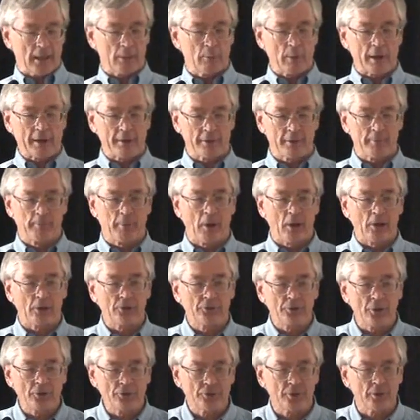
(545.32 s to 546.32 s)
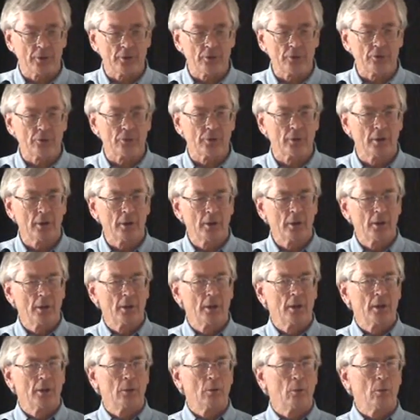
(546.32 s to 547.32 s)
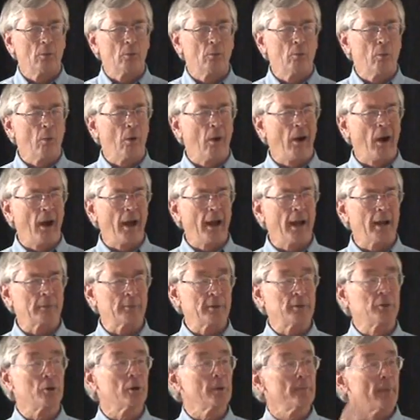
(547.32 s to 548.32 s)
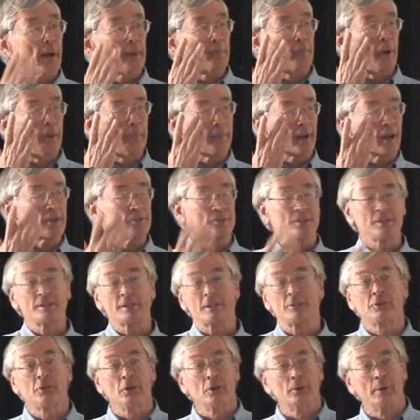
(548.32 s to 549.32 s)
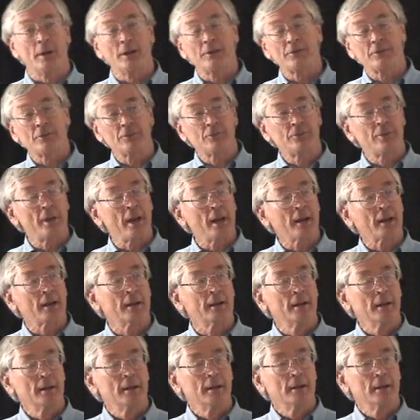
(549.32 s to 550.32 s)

one of the politicians, why aren't we talking about population? He said 2 reasons, Dick.